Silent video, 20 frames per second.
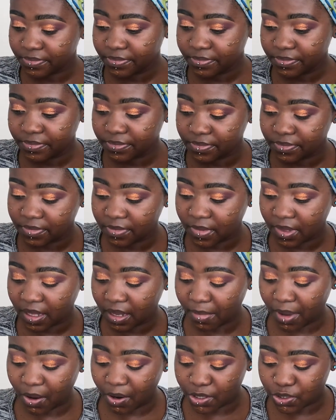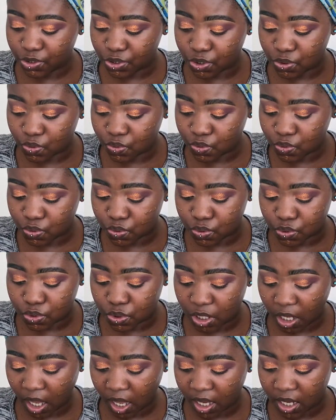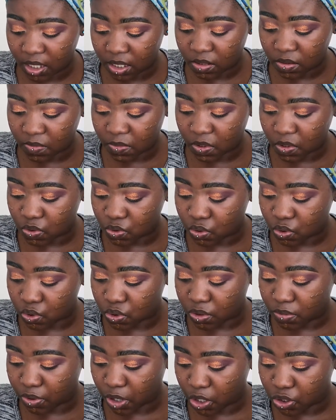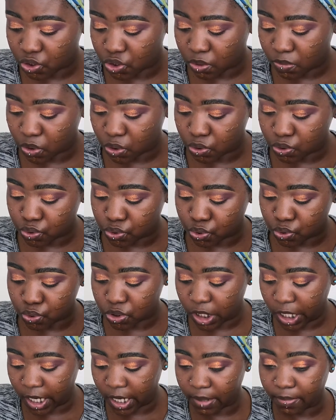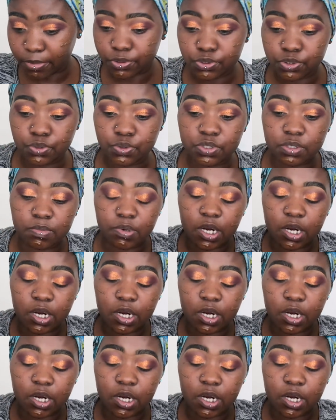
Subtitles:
am I going to use that? Am I going to use a brush? Am I going to use that? I'm going to use a